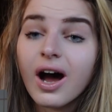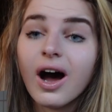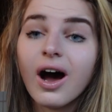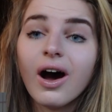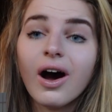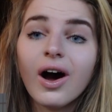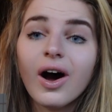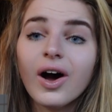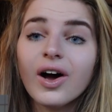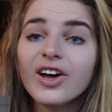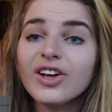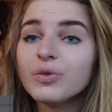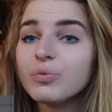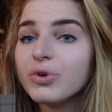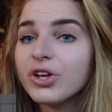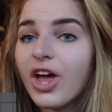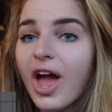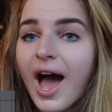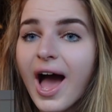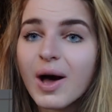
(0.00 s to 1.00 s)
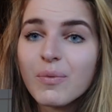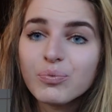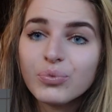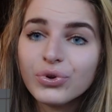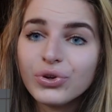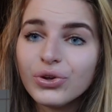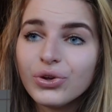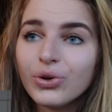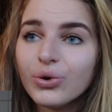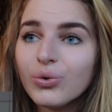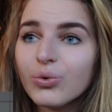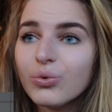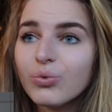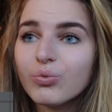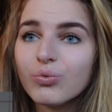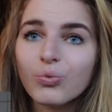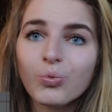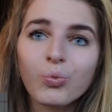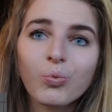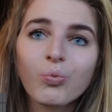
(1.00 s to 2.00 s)
uh, and be
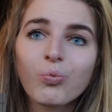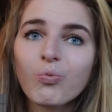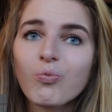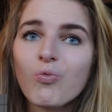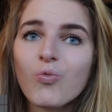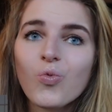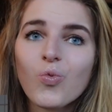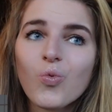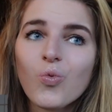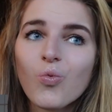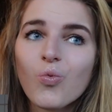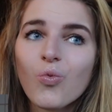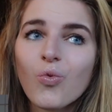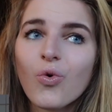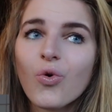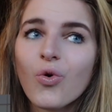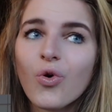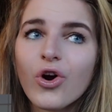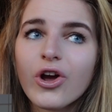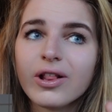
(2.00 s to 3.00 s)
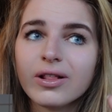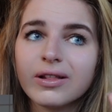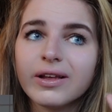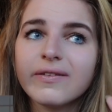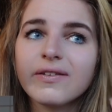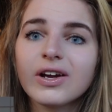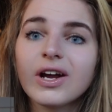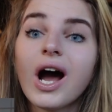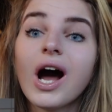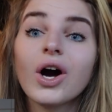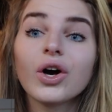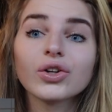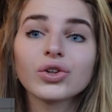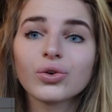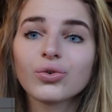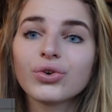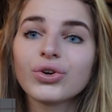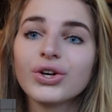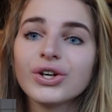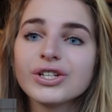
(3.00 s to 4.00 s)
happy living out
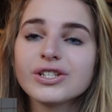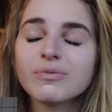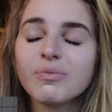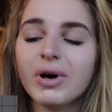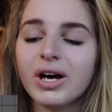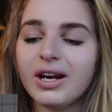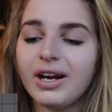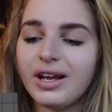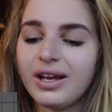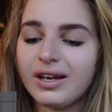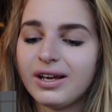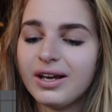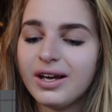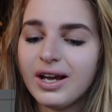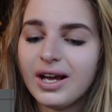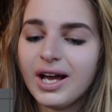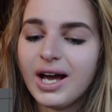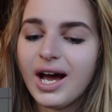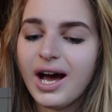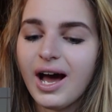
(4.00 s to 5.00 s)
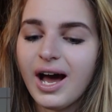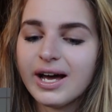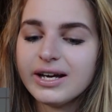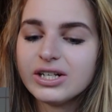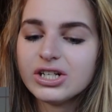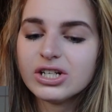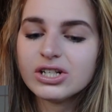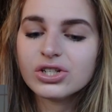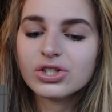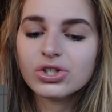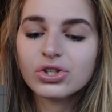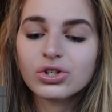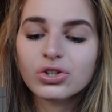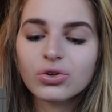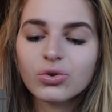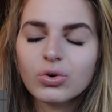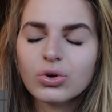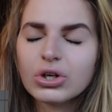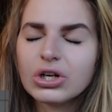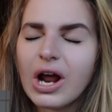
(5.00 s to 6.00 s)
of his money. I just
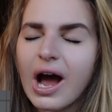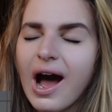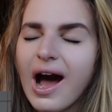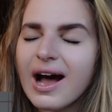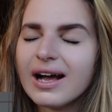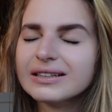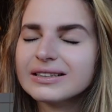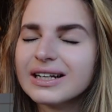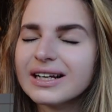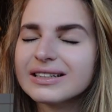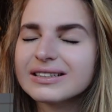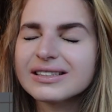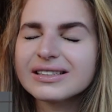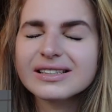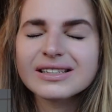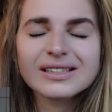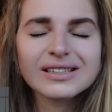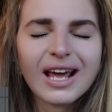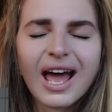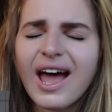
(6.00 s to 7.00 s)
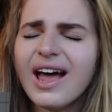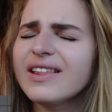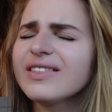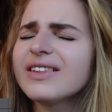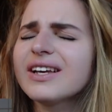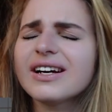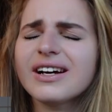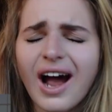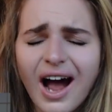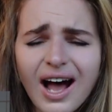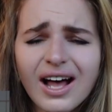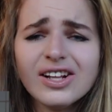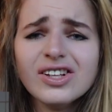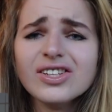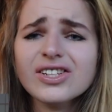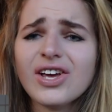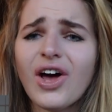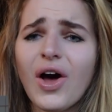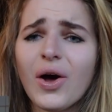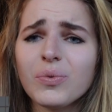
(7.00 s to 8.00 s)
do not understand the
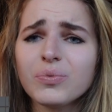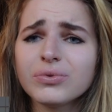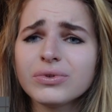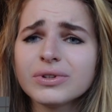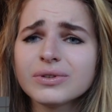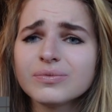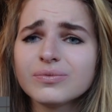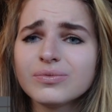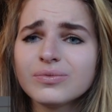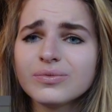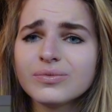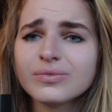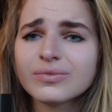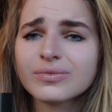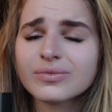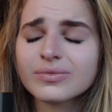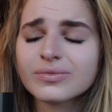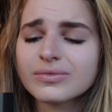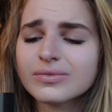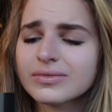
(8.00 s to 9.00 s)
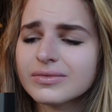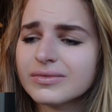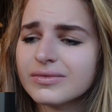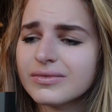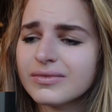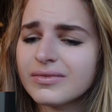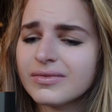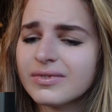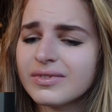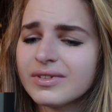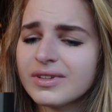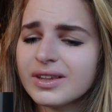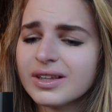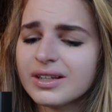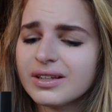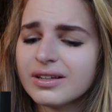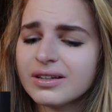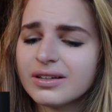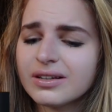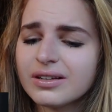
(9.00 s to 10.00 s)
concept. That exist in the
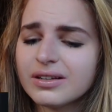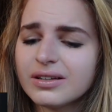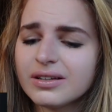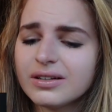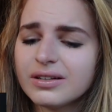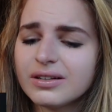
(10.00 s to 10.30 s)
criminal and civil